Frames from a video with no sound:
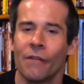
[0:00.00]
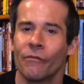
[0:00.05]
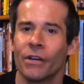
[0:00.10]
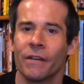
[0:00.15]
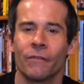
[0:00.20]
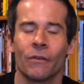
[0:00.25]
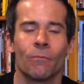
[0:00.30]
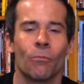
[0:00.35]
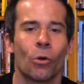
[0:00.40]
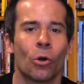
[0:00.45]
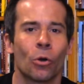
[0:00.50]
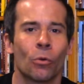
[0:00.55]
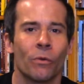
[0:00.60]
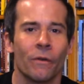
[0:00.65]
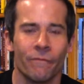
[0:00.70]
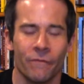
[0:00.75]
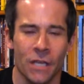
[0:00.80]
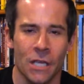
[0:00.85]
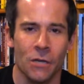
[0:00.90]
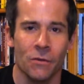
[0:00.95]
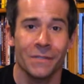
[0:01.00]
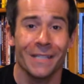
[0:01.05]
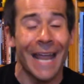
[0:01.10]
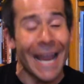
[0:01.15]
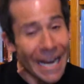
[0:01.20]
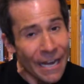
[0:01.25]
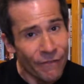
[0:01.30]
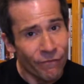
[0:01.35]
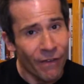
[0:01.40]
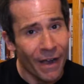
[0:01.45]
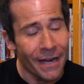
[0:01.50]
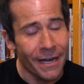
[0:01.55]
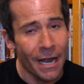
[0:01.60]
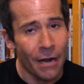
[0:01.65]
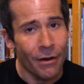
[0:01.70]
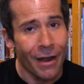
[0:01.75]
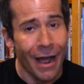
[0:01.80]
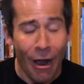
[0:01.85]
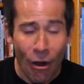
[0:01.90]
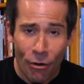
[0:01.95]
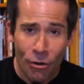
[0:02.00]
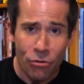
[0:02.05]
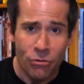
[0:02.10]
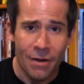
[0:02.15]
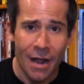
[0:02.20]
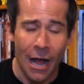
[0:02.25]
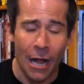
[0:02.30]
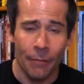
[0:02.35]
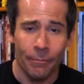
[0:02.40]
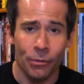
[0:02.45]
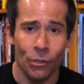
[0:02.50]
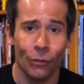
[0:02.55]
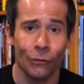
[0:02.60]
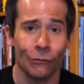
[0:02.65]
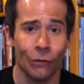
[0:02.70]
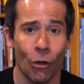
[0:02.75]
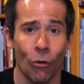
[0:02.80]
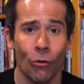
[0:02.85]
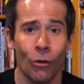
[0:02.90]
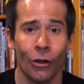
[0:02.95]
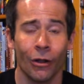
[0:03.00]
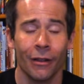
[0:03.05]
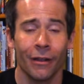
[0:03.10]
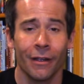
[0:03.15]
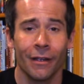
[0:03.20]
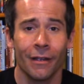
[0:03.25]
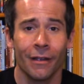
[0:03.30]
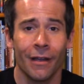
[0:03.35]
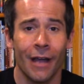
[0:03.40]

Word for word: for even more reviews and to find out how you can help your local